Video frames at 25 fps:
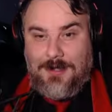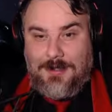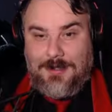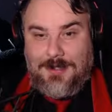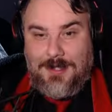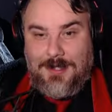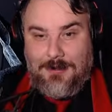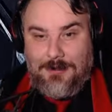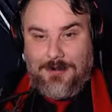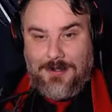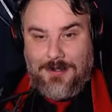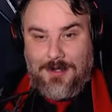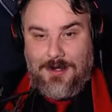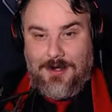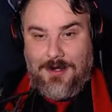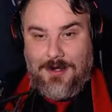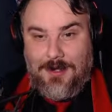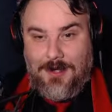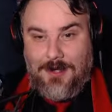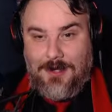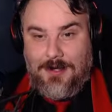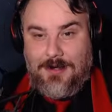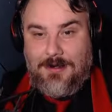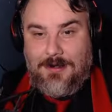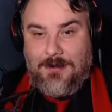It's now
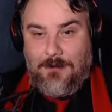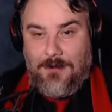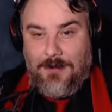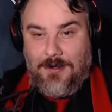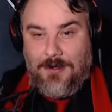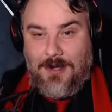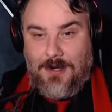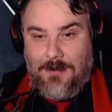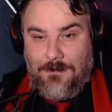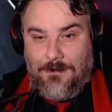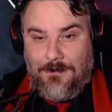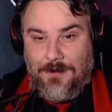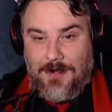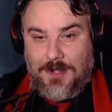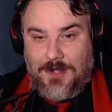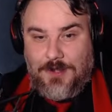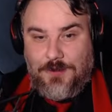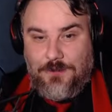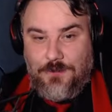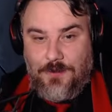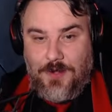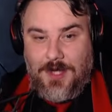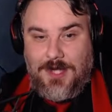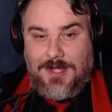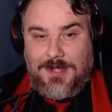daylight. We're going to have less
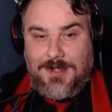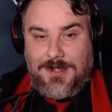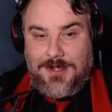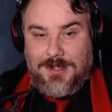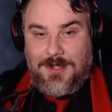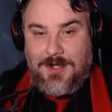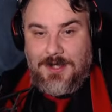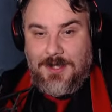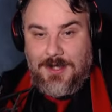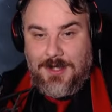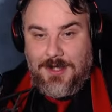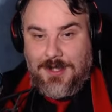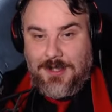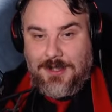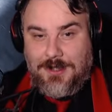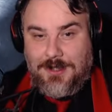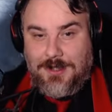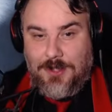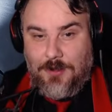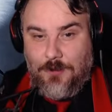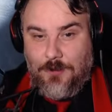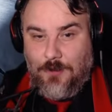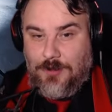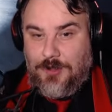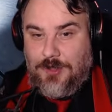threats.
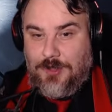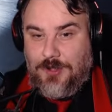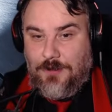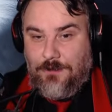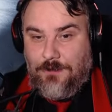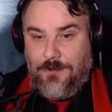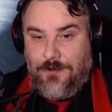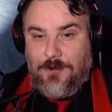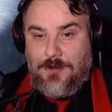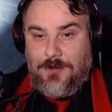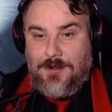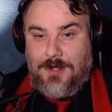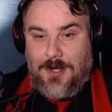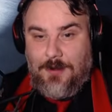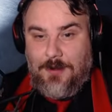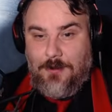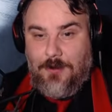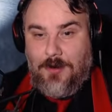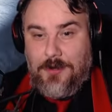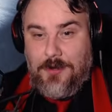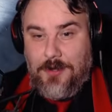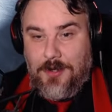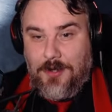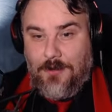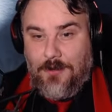So once you're through day
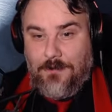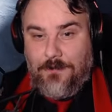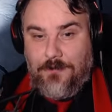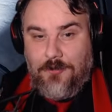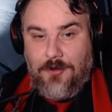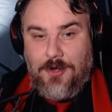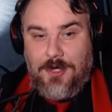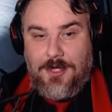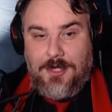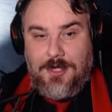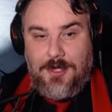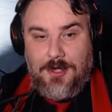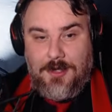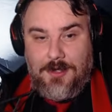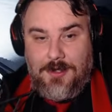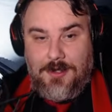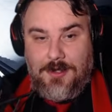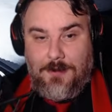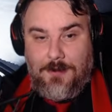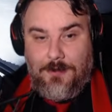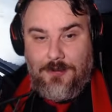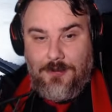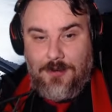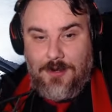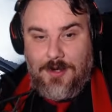1, you got 3 done.
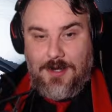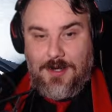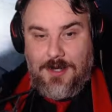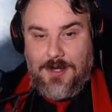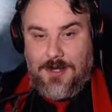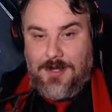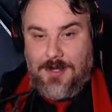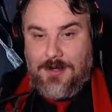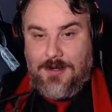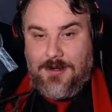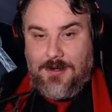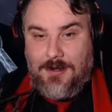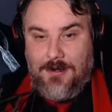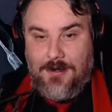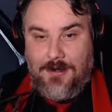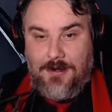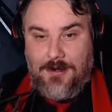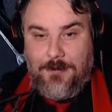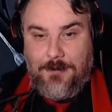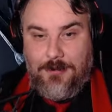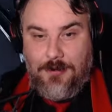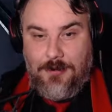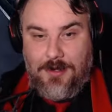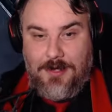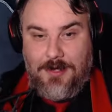You're pretty
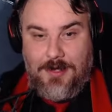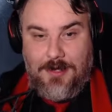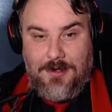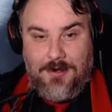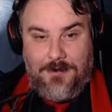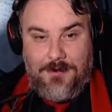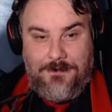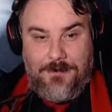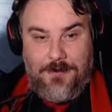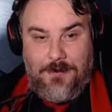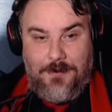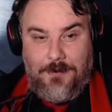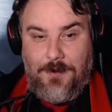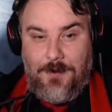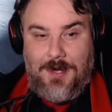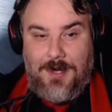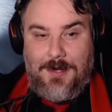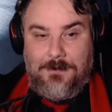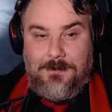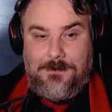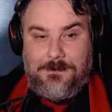good for a win.